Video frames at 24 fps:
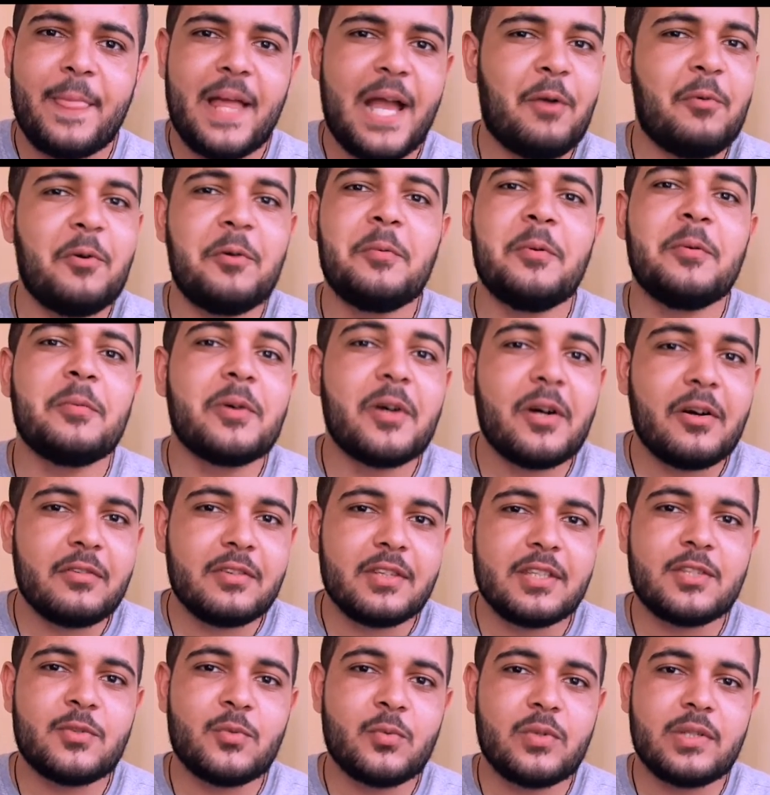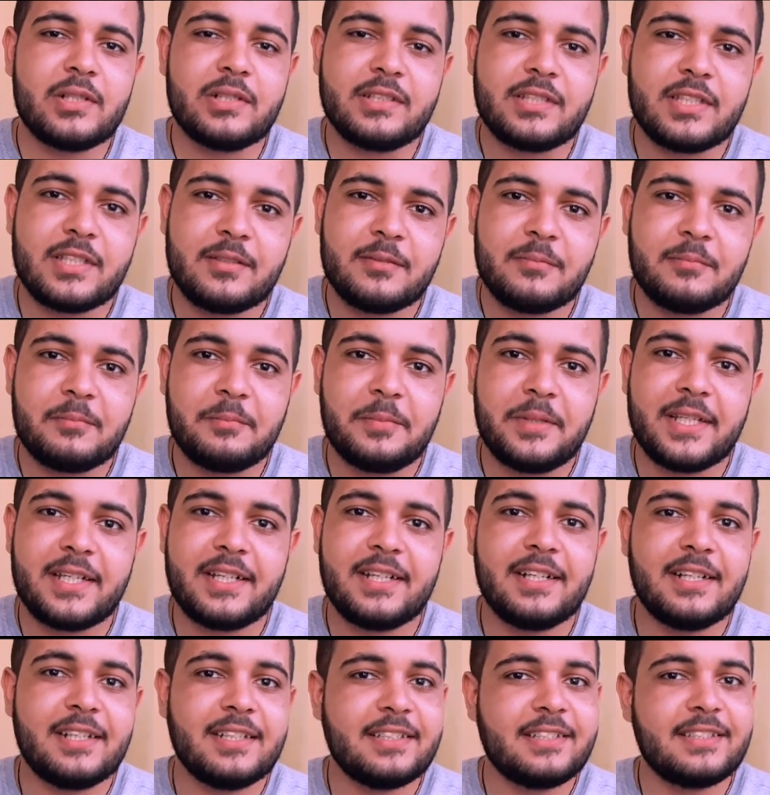I remember all these words
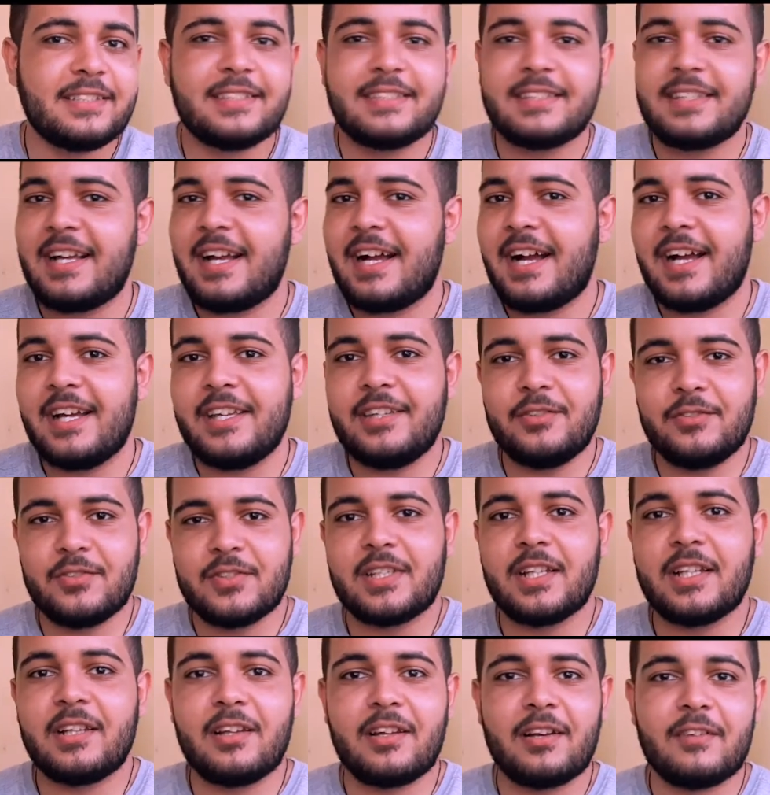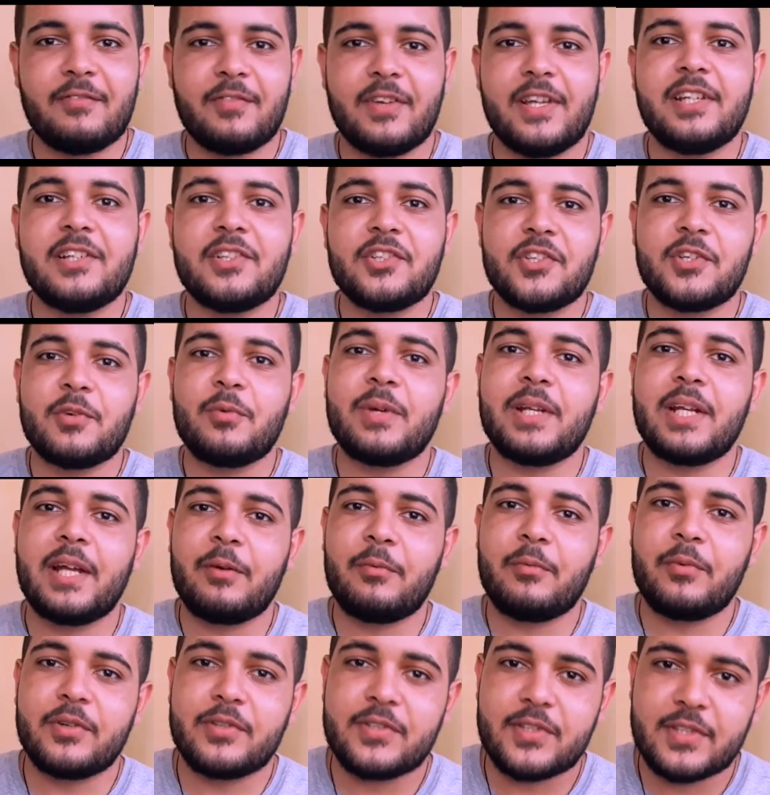because I used a lot of energy when I
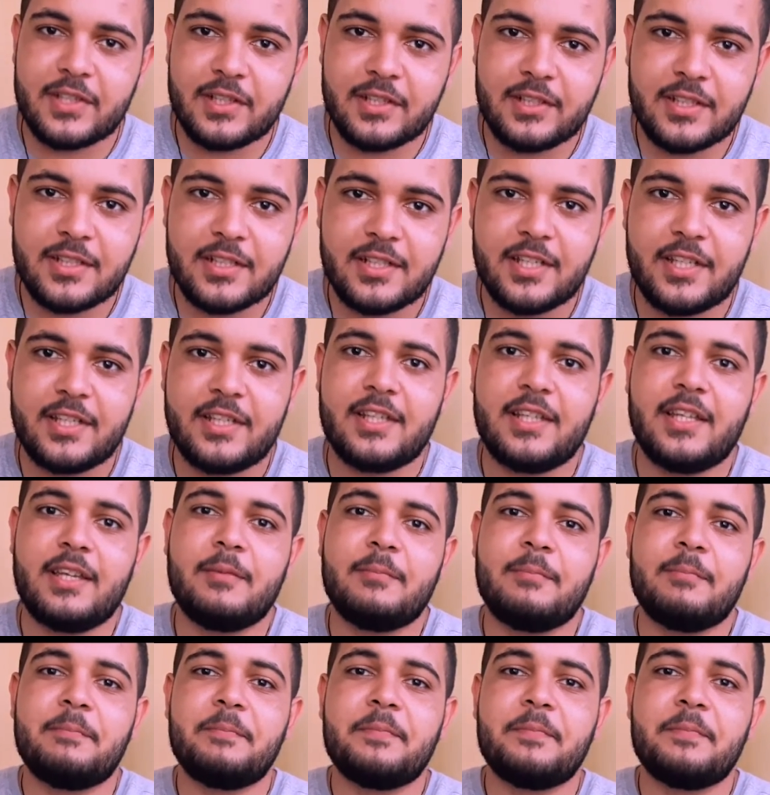was learning them.